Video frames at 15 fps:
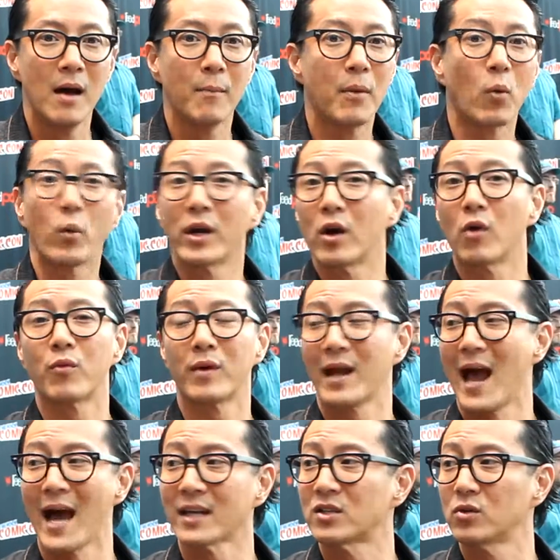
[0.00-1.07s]
but we don't
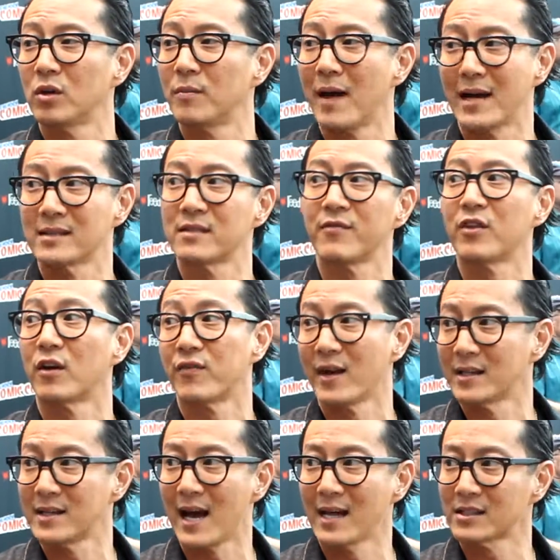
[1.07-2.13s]
react to them as if they're
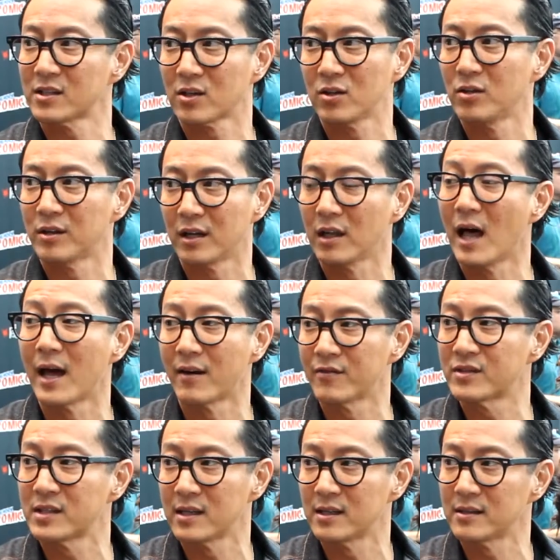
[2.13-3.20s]
fantastical in a lot of
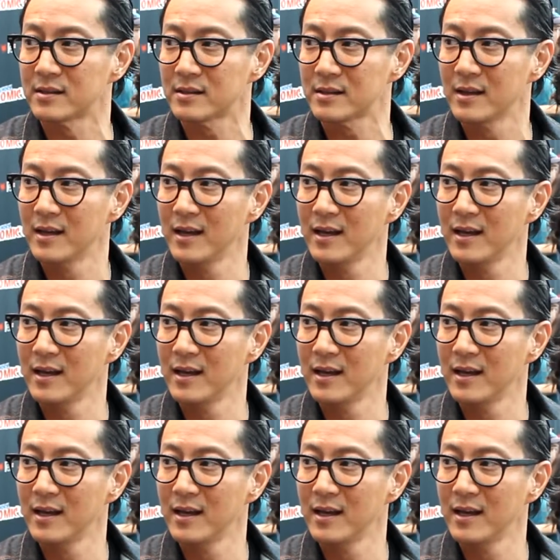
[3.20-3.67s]
scenes.